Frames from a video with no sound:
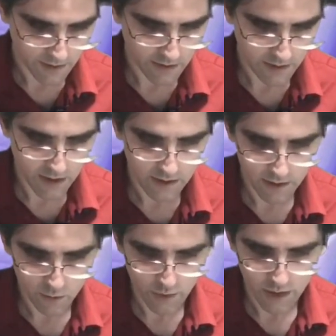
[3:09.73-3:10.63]
the
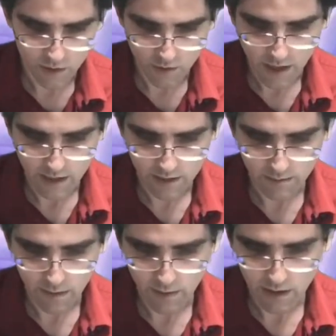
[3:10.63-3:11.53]
ideal way to do that, and
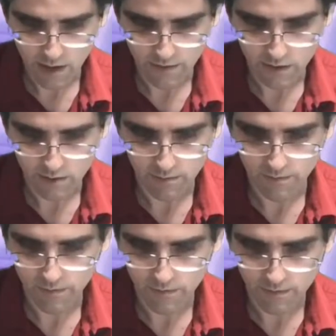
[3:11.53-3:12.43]
maybe have some